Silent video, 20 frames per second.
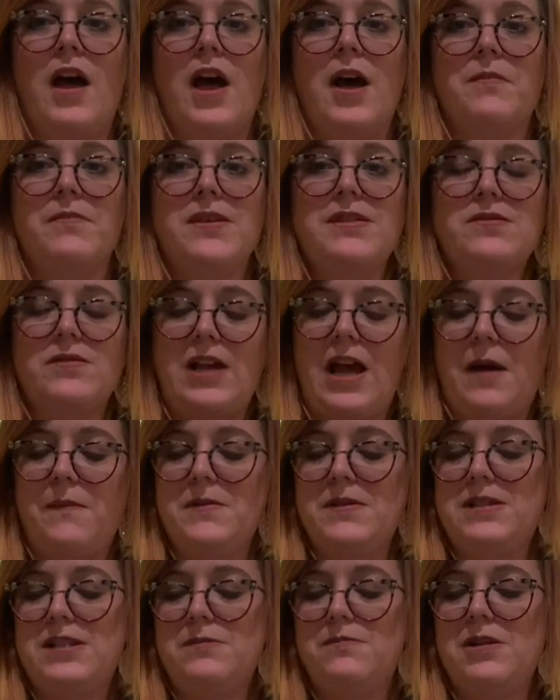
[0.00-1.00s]
This one
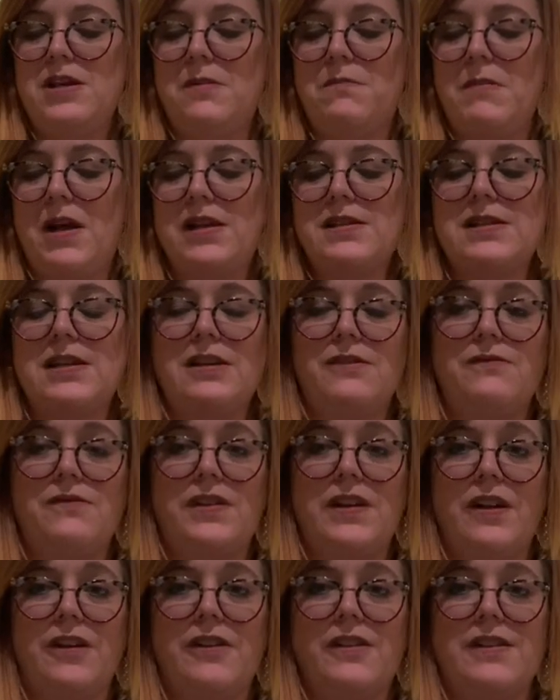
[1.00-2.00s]
happens to be a Mexican
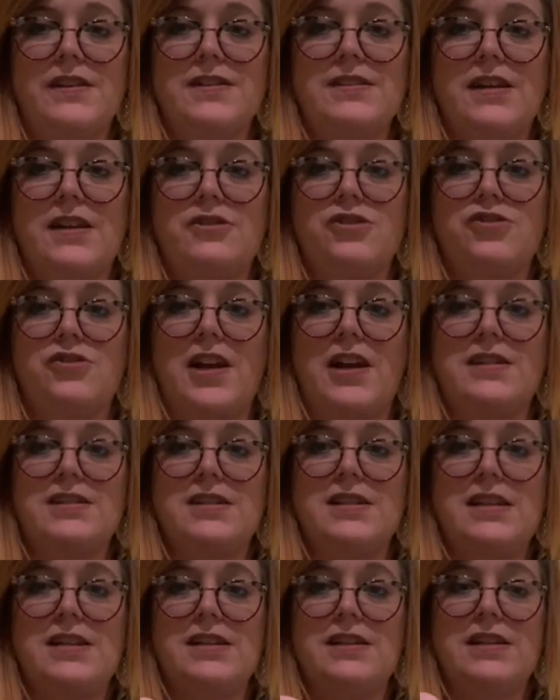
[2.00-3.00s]
vanilla that's
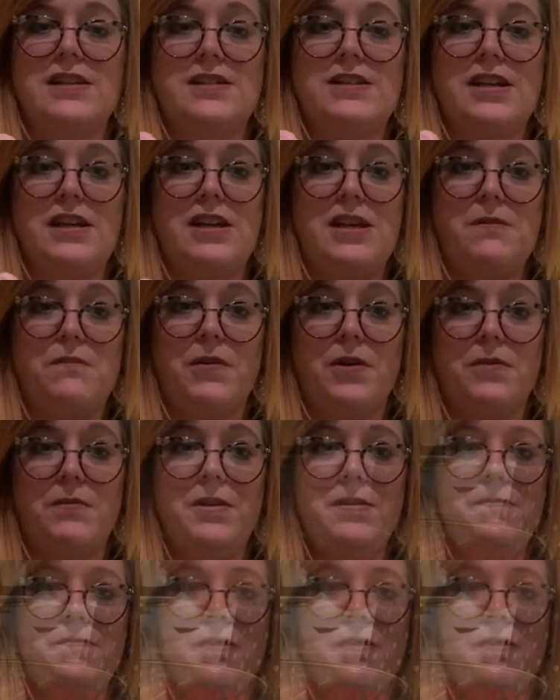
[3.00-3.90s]
extracted in Kentucky bourbon.